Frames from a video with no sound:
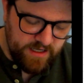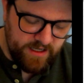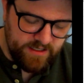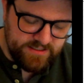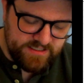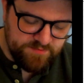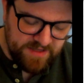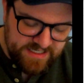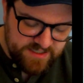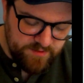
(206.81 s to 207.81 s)

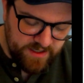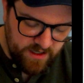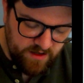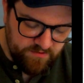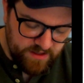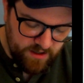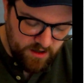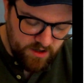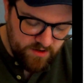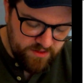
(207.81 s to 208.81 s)
displacement of the
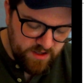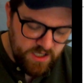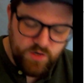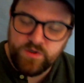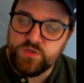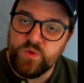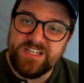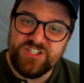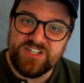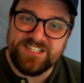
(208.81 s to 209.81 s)
Earth, which we
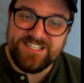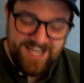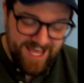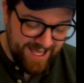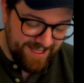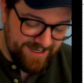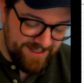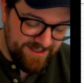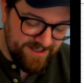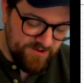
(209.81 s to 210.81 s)
just said
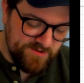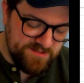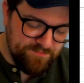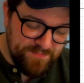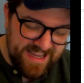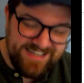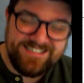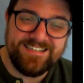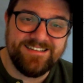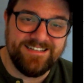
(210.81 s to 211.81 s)
was
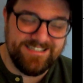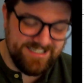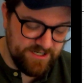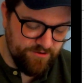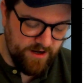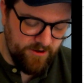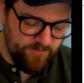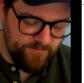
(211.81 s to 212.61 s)
basically zero.